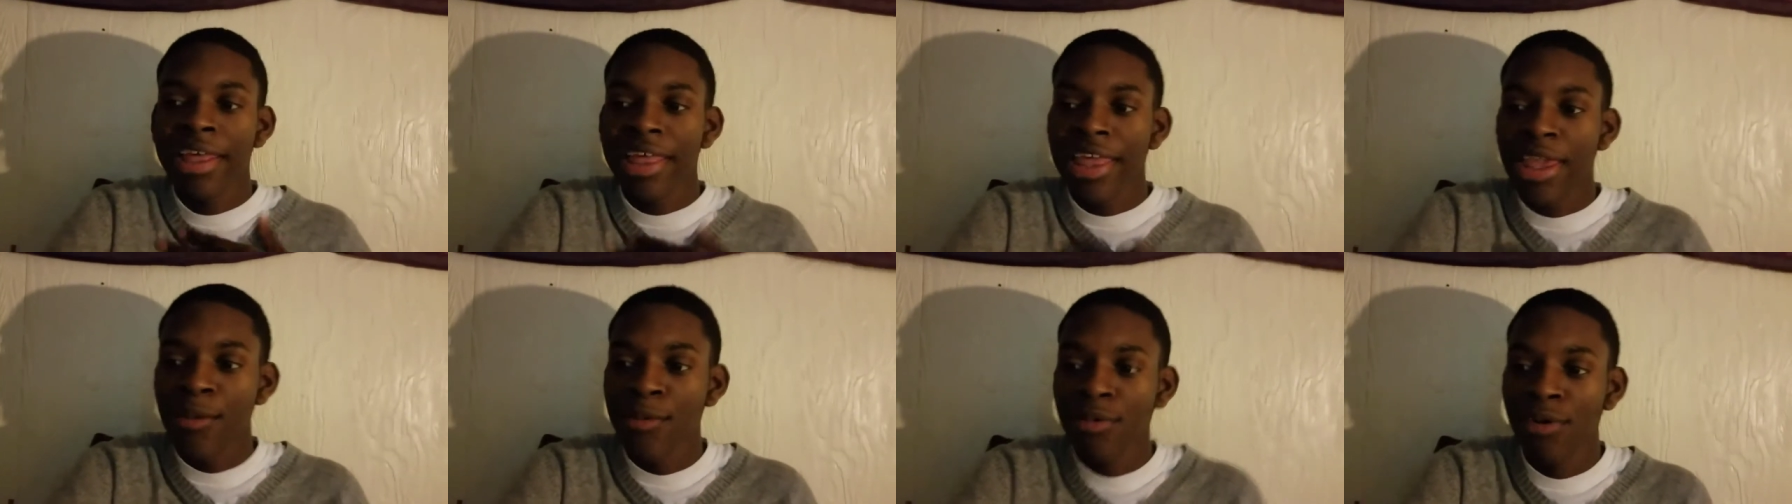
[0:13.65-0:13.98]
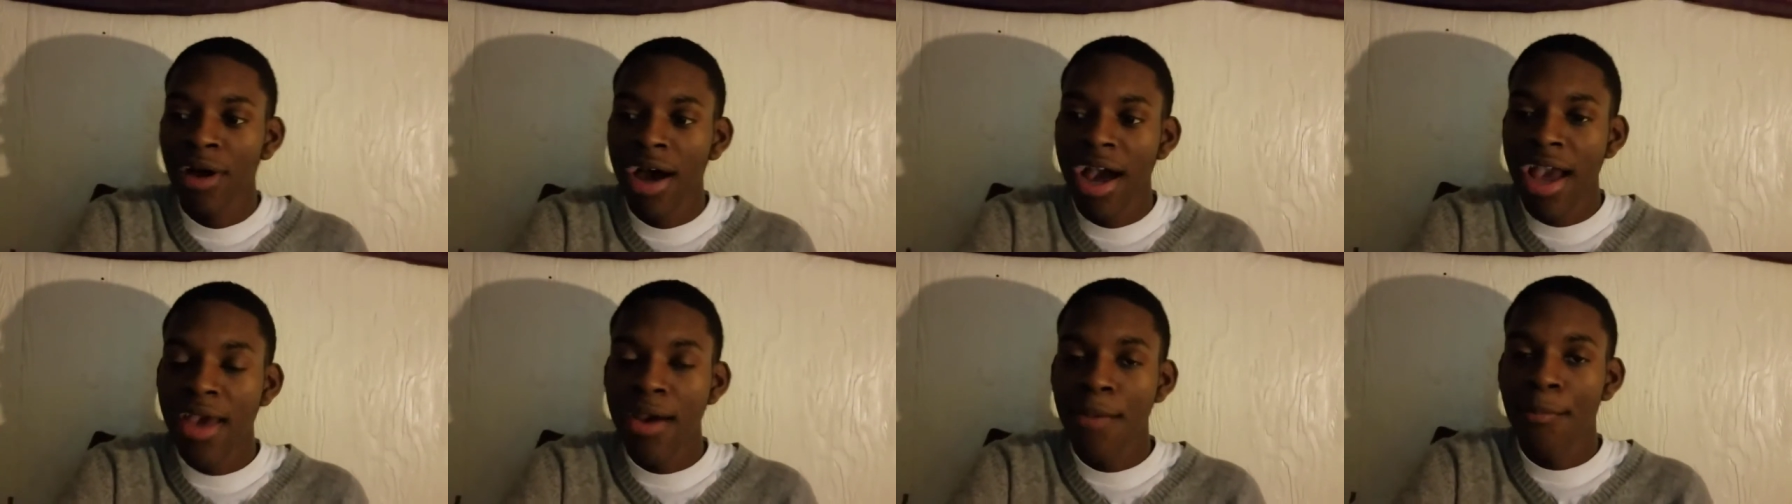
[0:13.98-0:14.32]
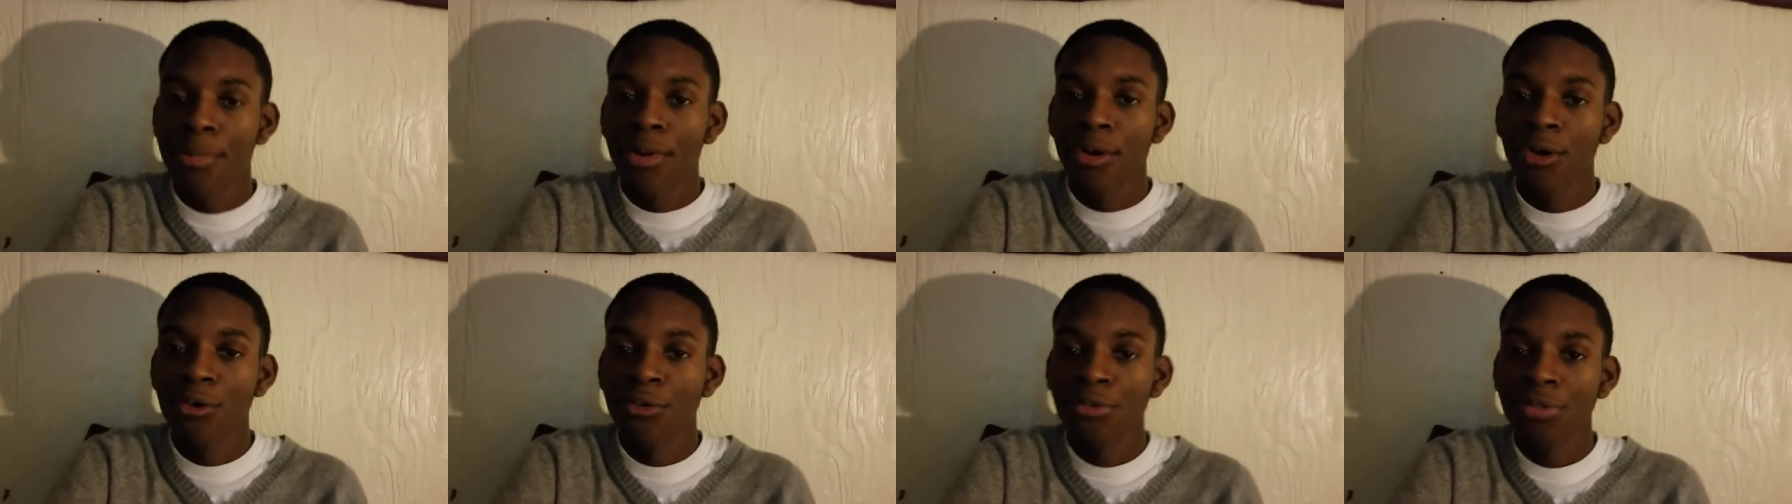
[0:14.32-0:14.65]
even though I haven't
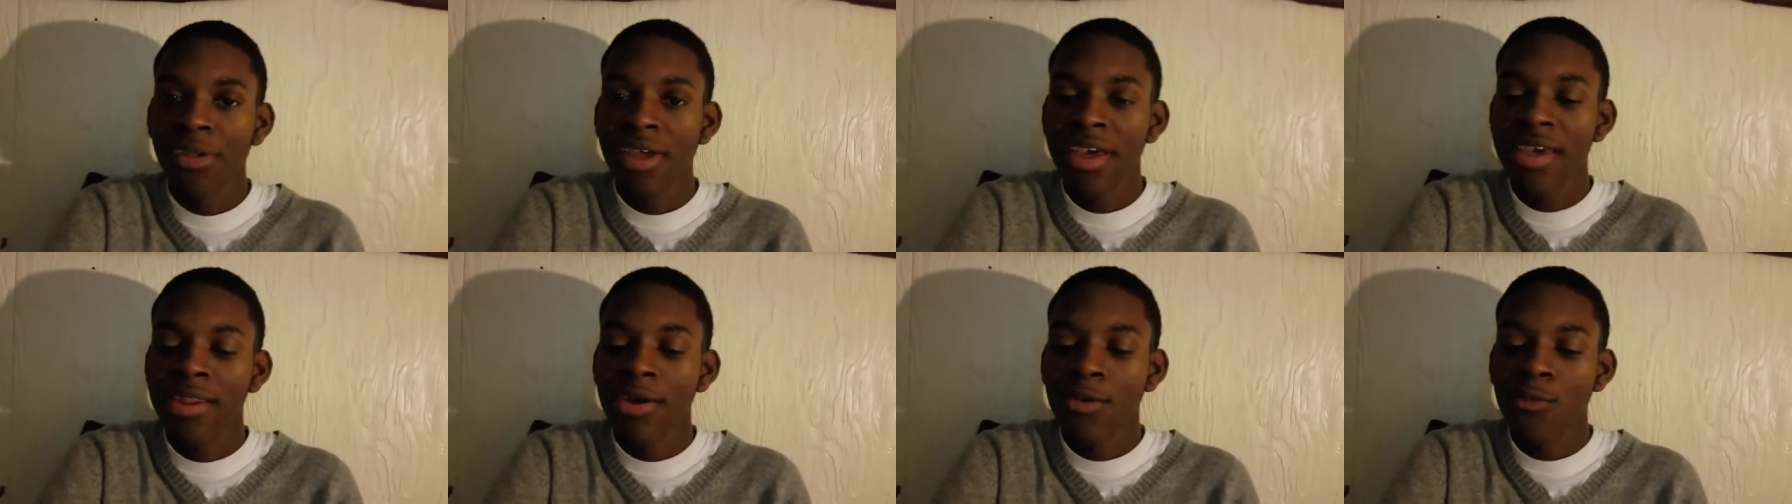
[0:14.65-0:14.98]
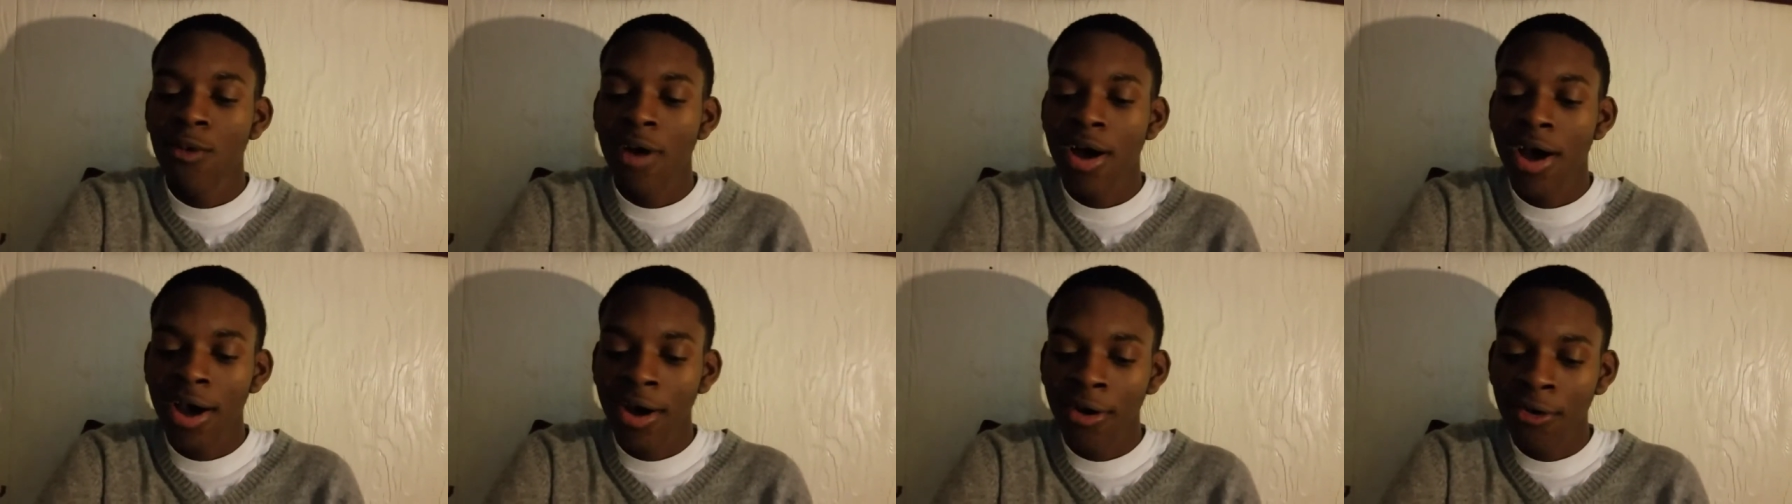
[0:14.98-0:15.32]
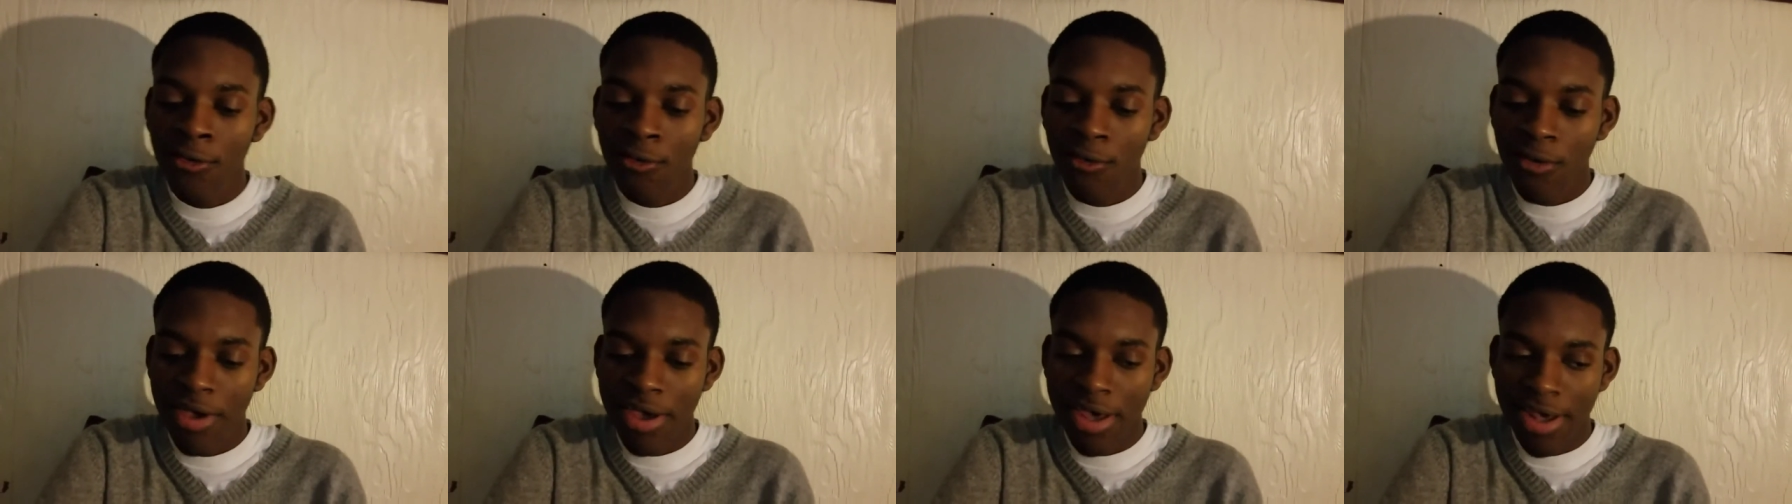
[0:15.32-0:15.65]
posted in a
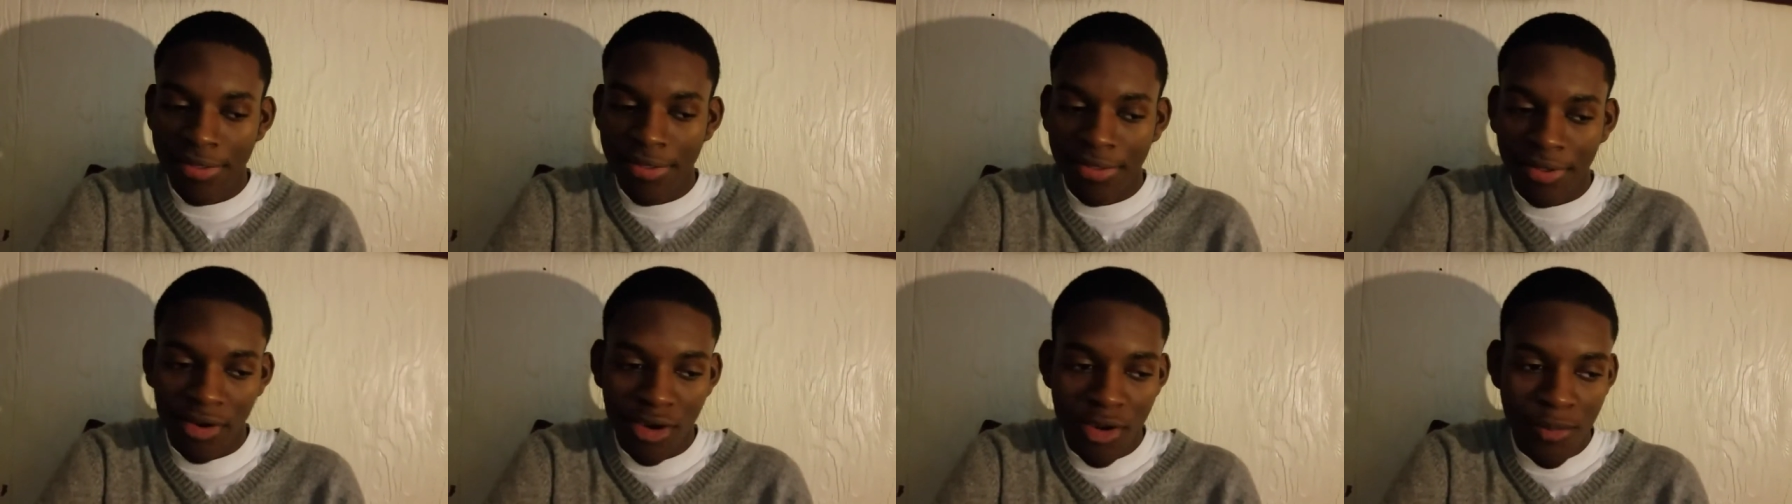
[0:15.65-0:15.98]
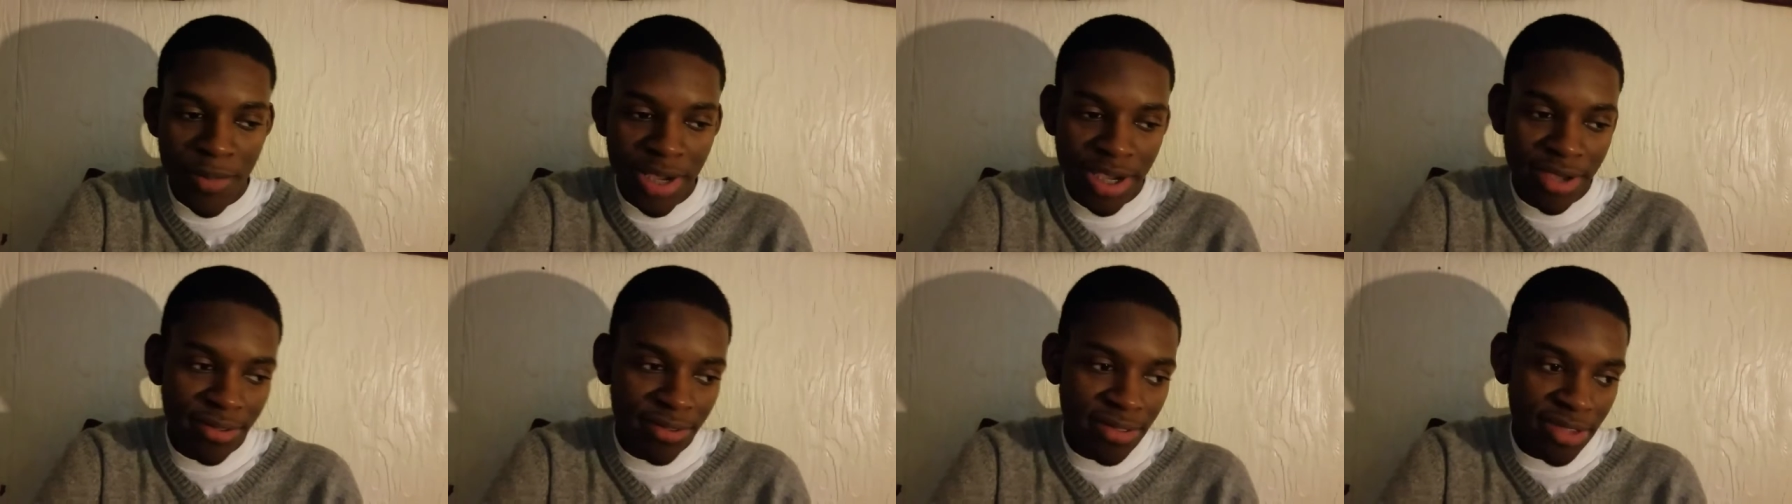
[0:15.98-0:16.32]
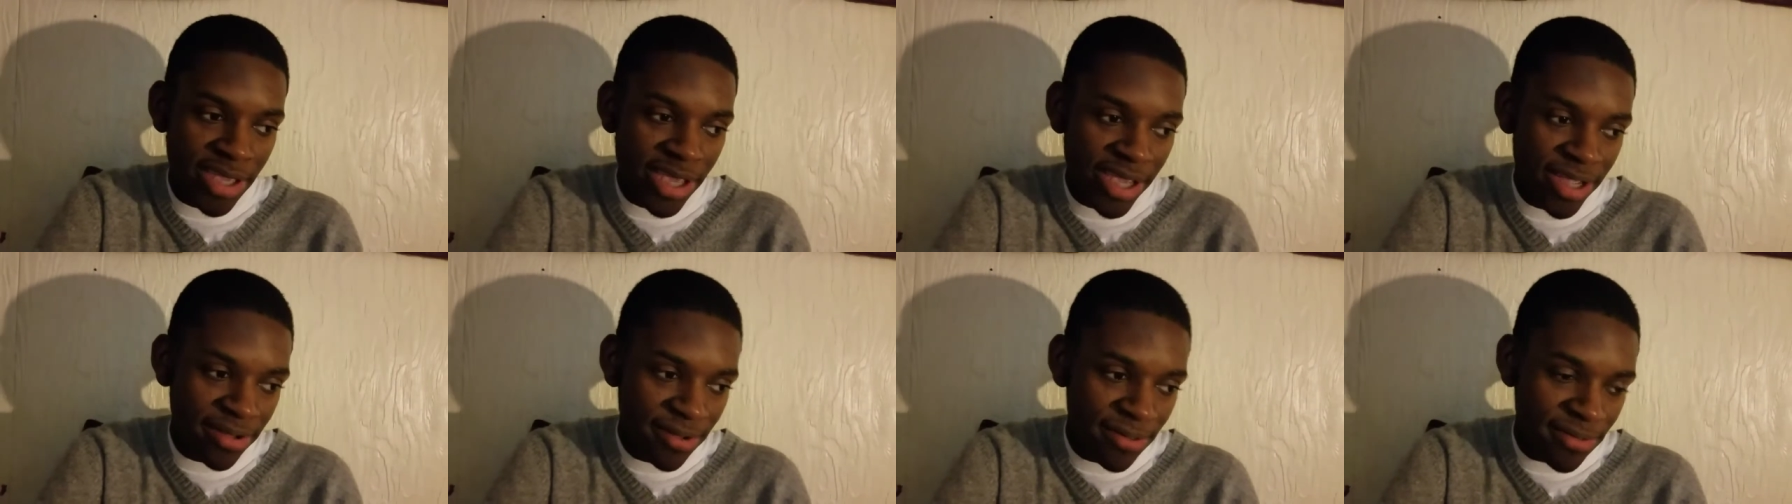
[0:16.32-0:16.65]
while, and so it makes
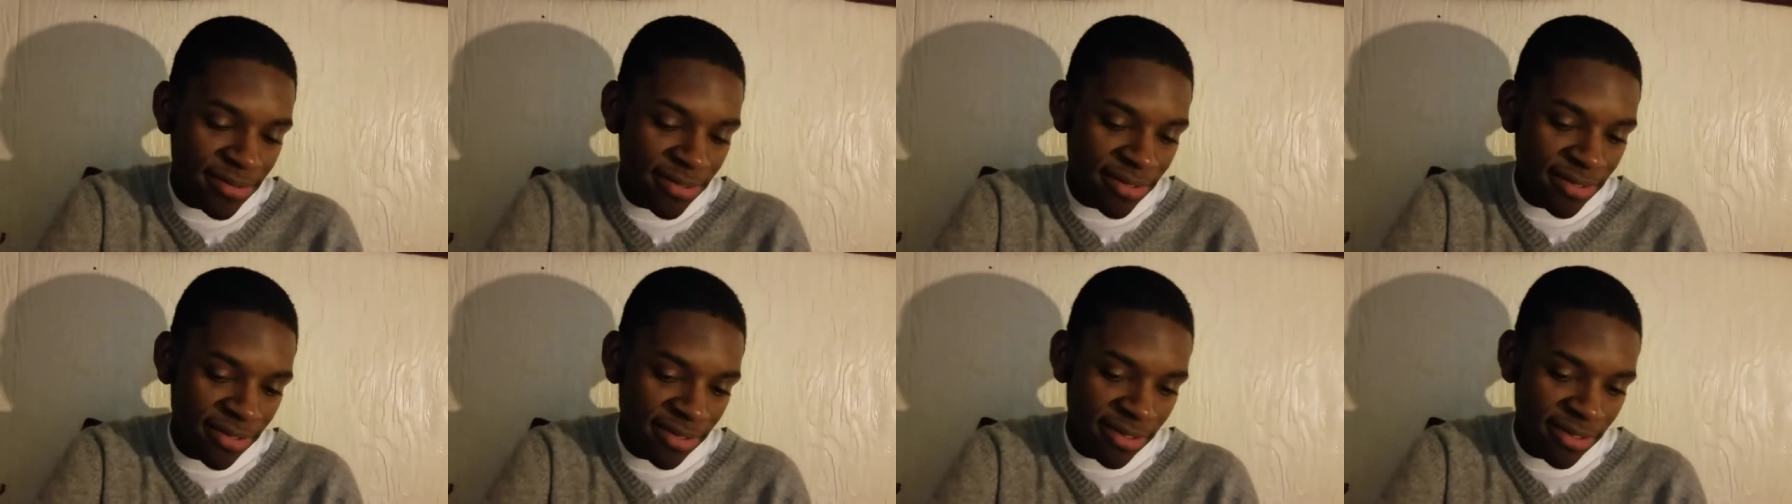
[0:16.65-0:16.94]
skits.